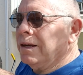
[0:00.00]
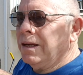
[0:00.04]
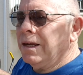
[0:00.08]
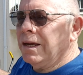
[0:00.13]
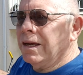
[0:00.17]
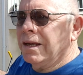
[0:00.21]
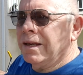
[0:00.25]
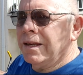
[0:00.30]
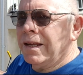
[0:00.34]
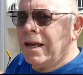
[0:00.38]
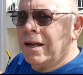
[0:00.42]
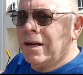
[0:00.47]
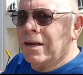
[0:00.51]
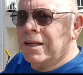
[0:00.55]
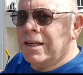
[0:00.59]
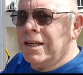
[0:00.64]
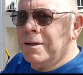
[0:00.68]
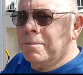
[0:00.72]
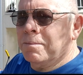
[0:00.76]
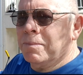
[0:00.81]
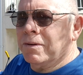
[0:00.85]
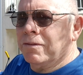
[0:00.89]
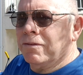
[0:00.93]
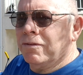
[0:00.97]
and that'll
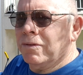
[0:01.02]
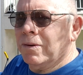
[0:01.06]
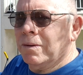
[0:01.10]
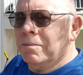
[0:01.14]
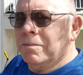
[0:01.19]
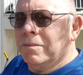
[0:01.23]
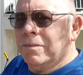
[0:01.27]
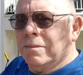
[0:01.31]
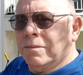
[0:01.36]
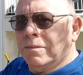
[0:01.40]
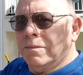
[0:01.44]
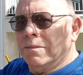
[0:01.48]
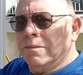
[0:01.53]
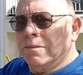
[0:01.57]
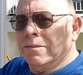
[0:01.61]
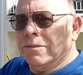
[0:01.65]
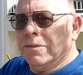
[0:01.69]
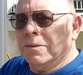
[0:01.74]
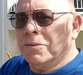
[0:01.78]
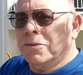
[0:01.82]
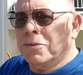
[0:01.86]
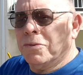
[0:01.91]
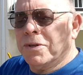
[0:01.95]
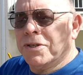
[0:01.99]
keep it from
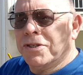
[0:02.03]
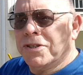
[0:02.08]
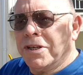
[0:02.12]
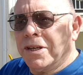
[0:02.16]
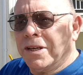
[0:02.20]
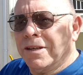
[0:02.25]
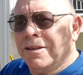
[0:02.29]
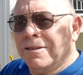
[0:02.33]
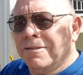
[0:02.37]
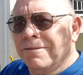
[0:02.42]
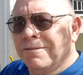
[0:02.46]
twisting.